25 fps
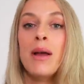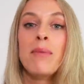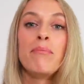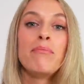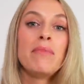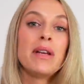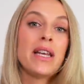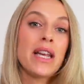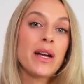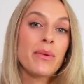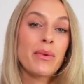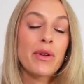
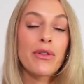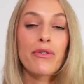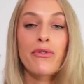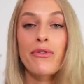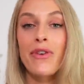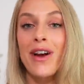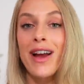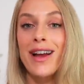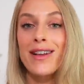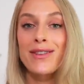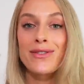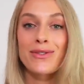meeting with
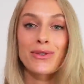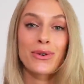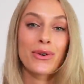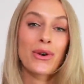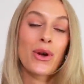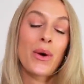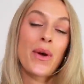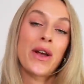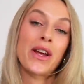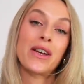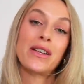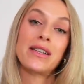friends, or
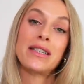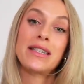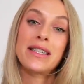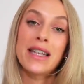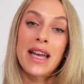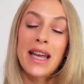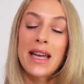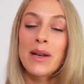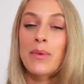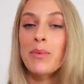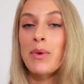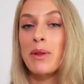going on a
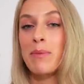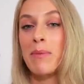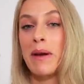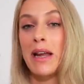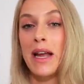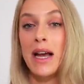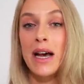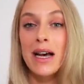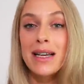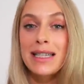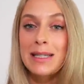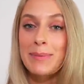date with my
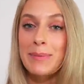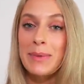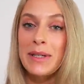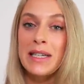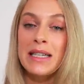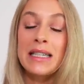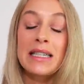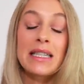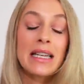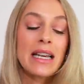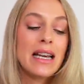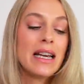
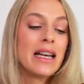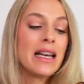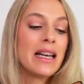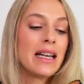husband.